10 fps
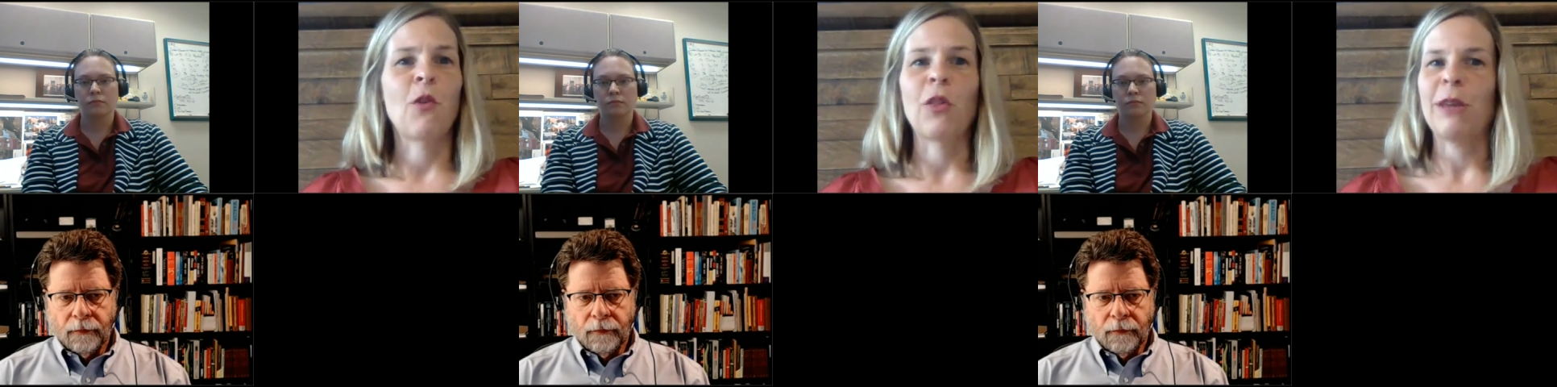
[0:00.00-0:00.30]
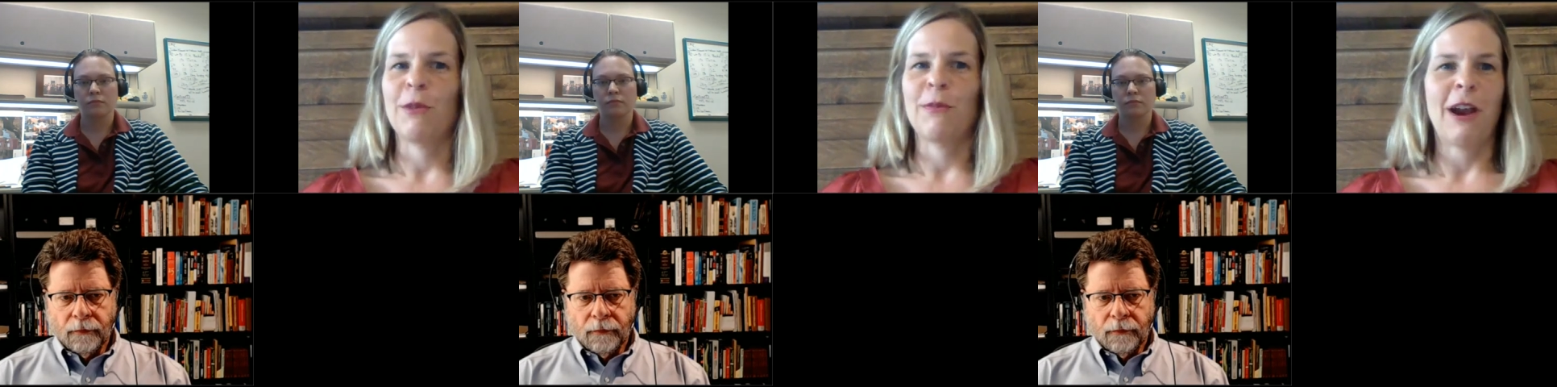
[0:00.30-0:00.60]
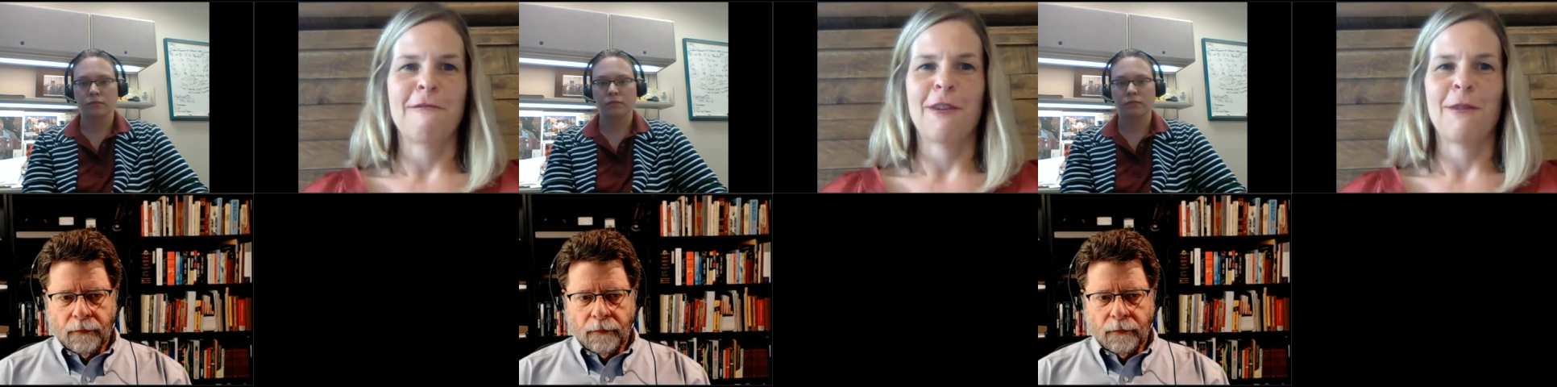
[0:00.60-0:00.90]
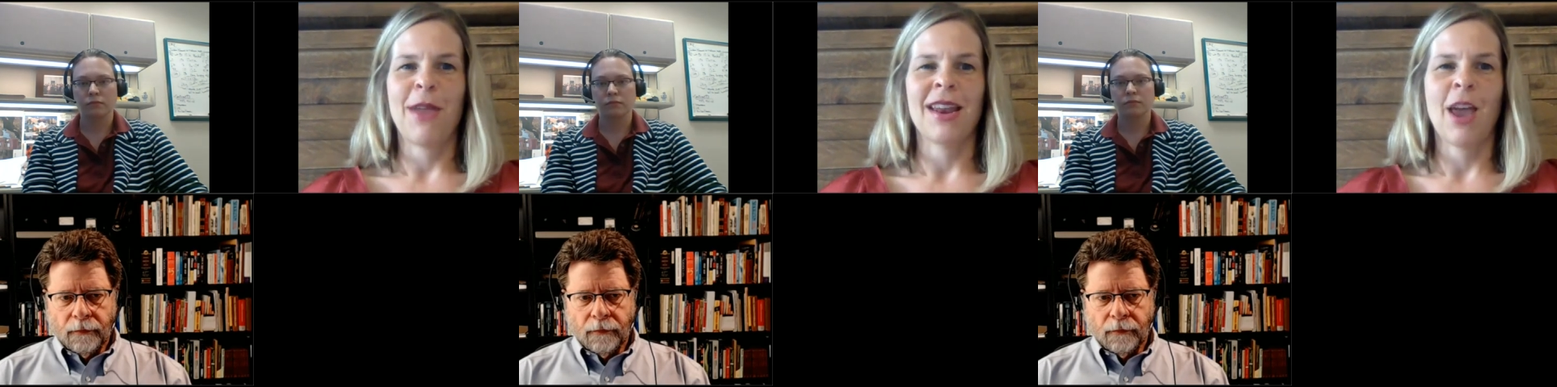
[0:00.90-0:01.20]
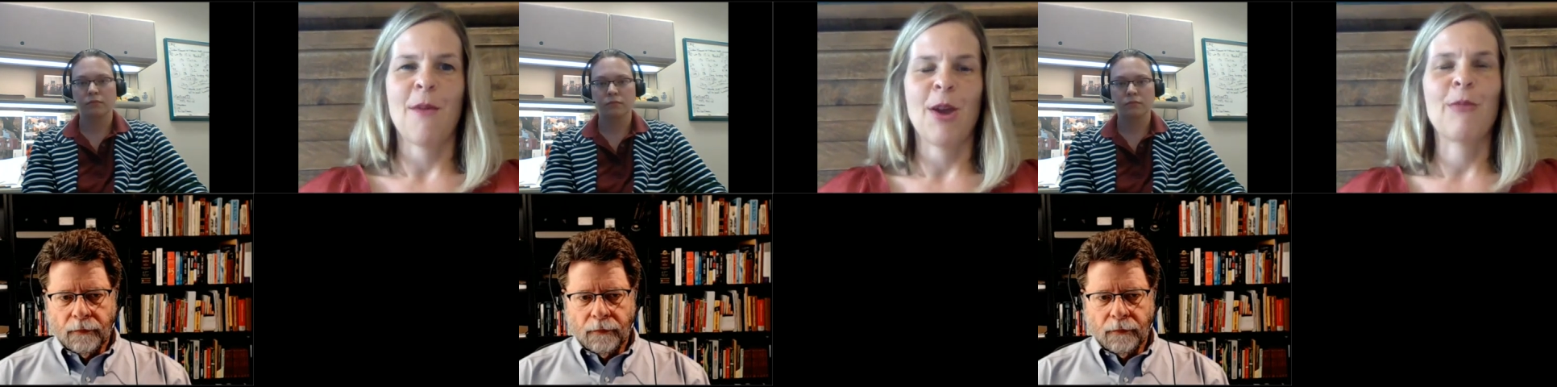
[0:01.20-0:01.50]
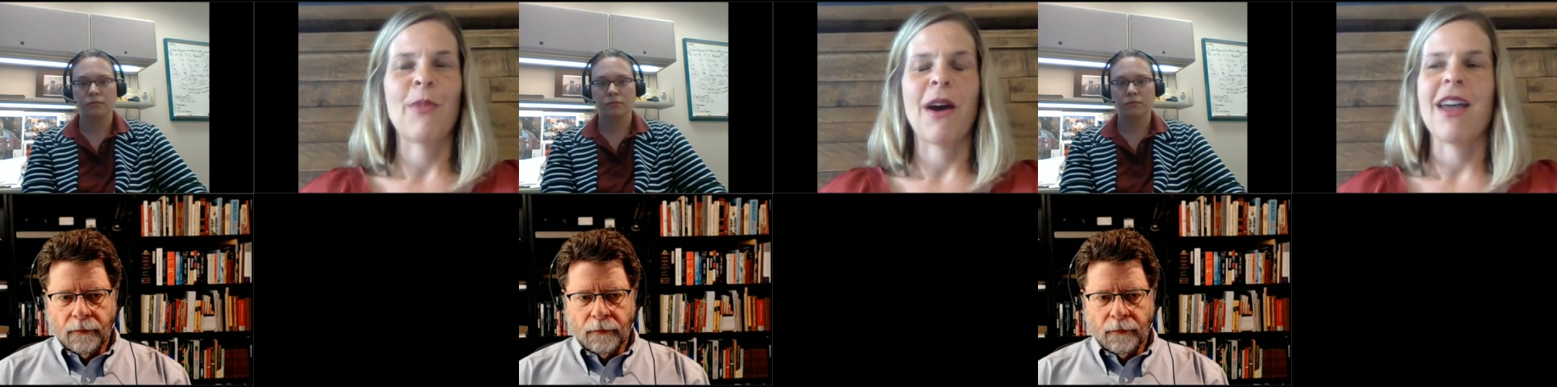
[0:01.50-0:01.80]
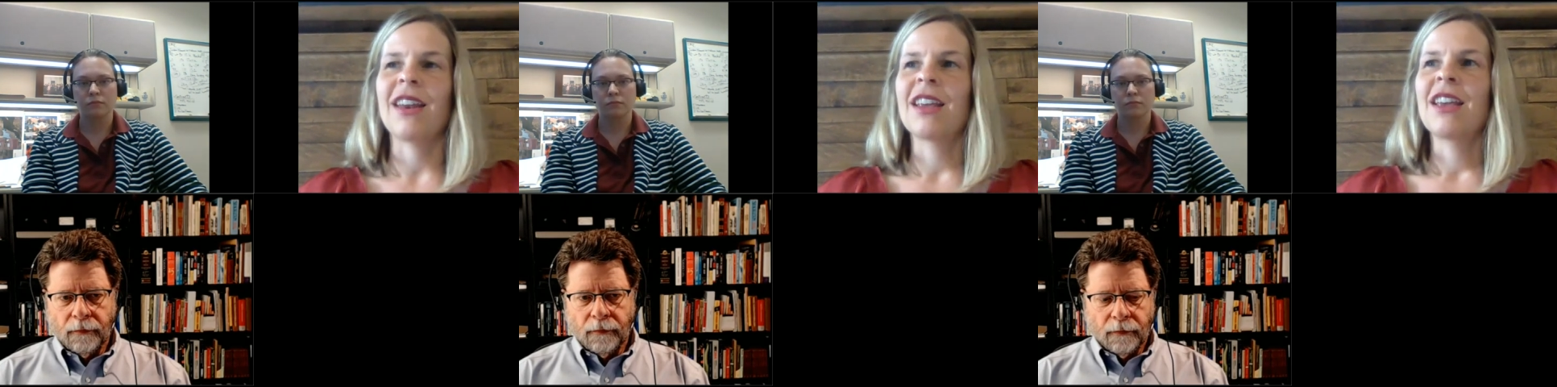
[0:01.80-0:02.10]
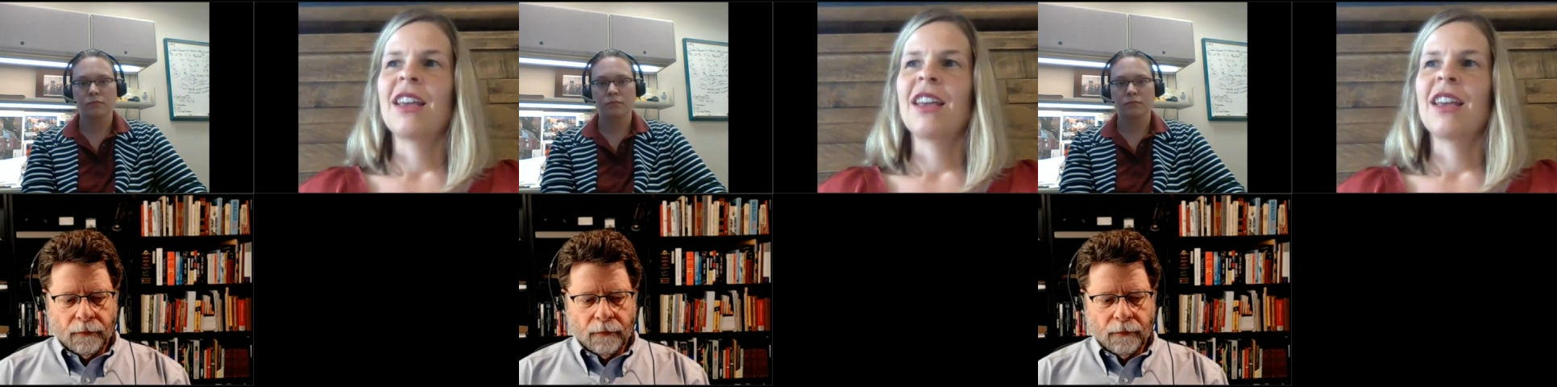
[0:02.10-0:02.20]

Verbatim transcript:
Speaker 1: fully prepared for a pandemic, but